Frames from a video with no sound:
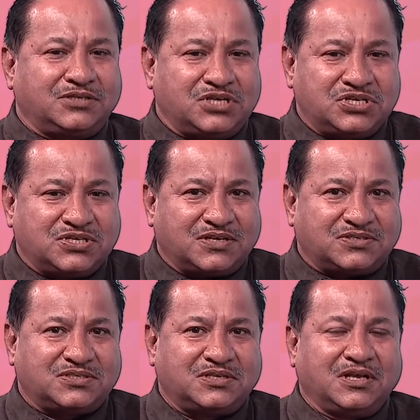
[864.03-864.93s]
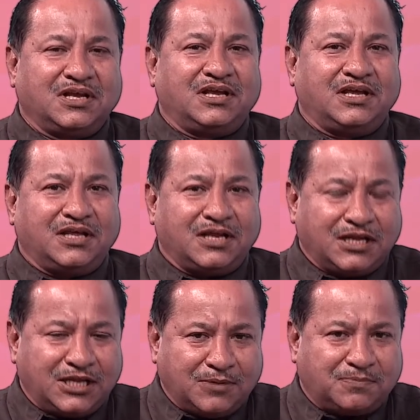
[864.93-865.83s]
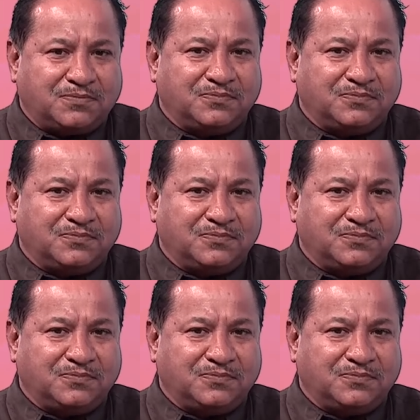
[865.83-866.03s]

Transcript: teachers if